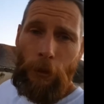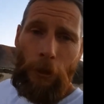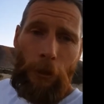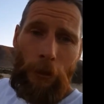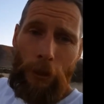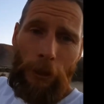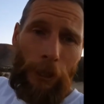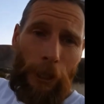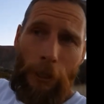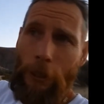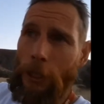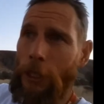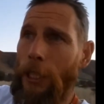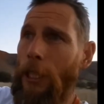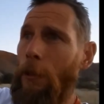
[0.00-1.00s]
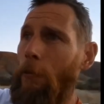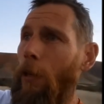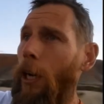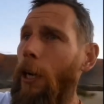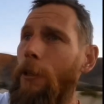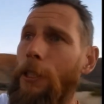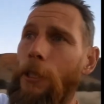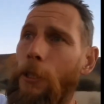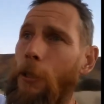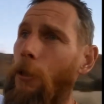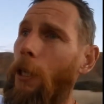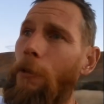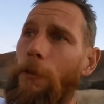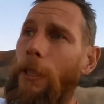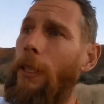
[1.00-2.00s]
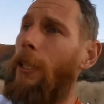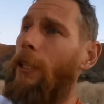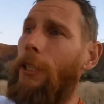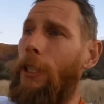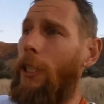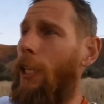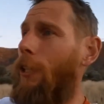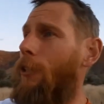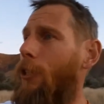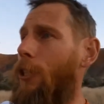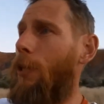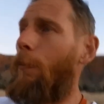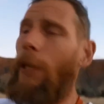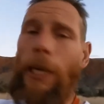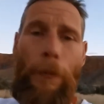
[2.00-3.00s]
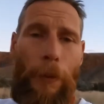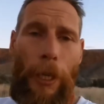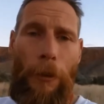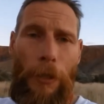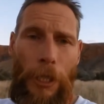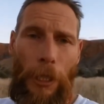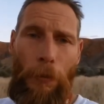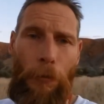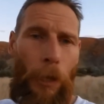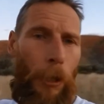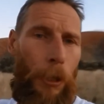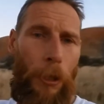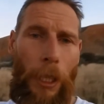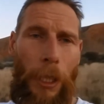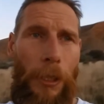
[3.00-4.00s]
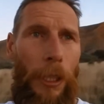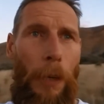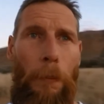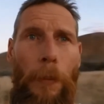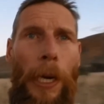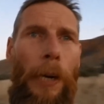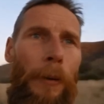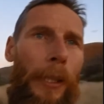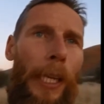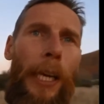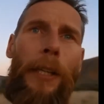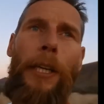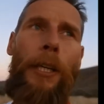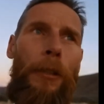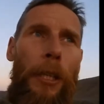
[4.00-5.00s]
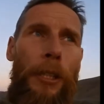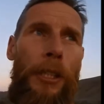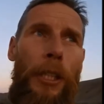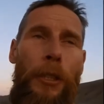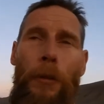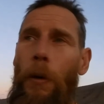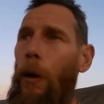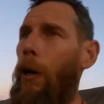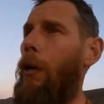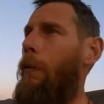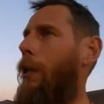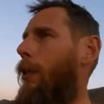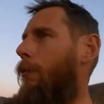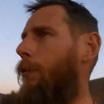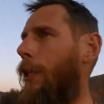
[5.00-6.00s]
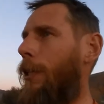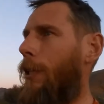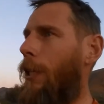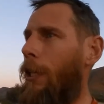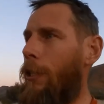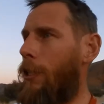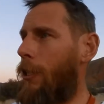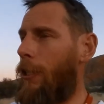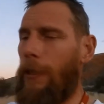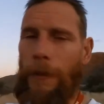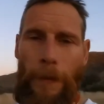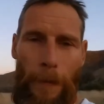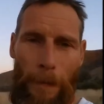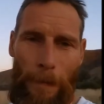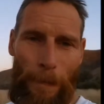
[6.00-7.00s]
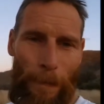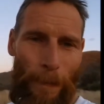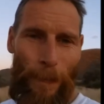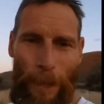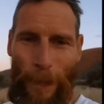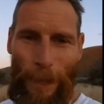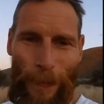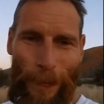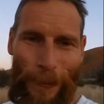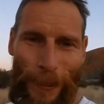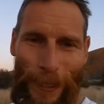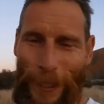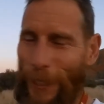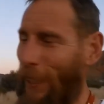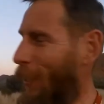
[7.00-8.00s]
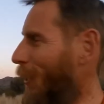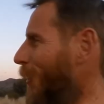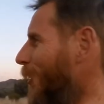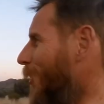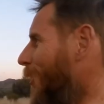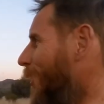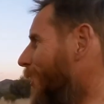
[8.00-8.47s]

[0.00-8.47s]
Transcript: views and, you know, to see the roads and this train, you know, just to be up there and see road trains come bearing down that great central highway and the red dust, you know.